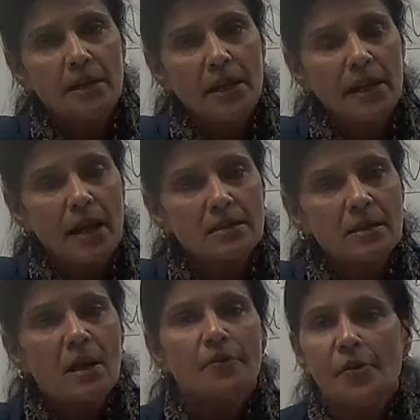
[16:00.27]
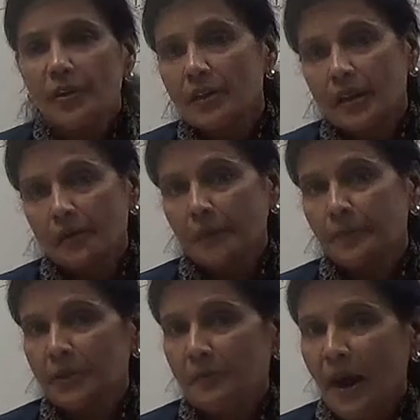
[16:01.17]
areas, we will give up
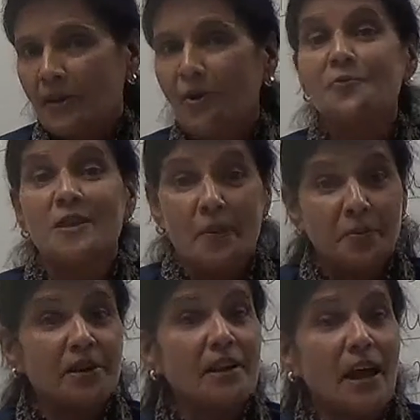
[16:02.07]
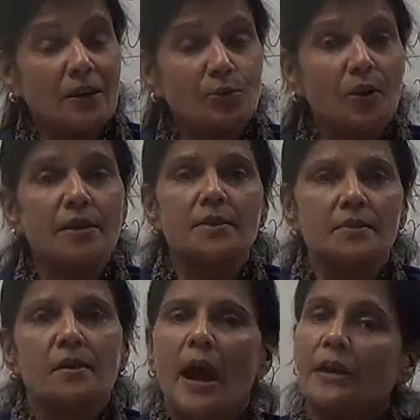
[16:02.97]
the demand of separate electorate
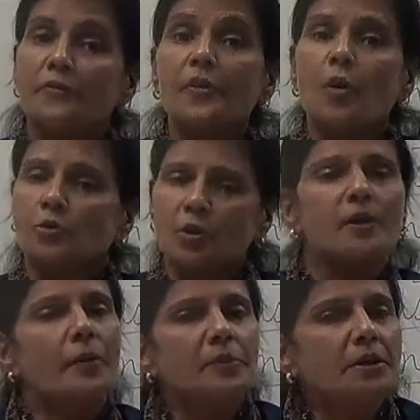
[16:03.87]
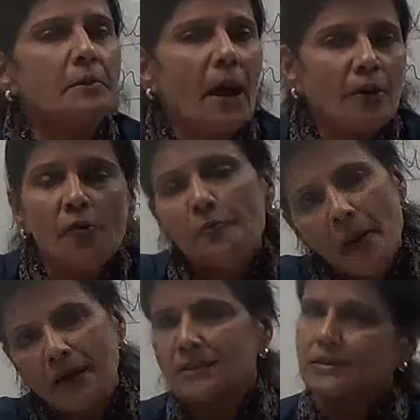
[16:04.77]
and we will also give up the demand of
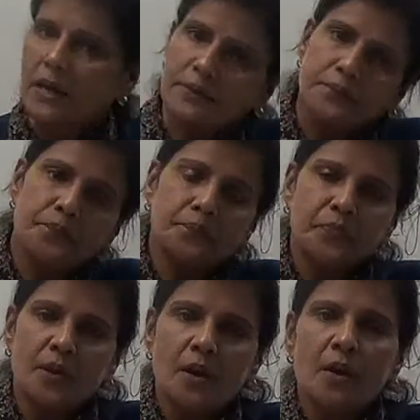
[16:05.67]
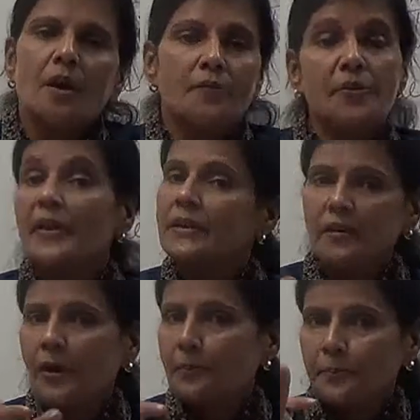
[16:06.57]
Pakistan. We will
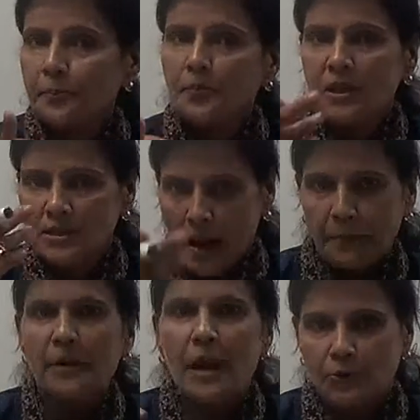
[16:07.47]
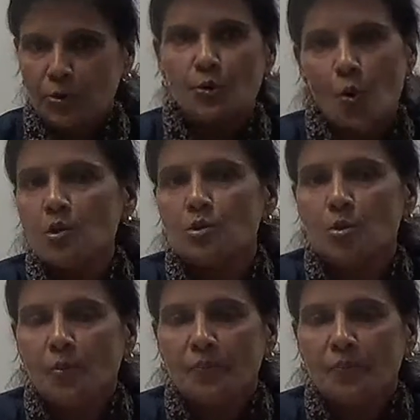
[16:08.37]
give up the separate electorate also.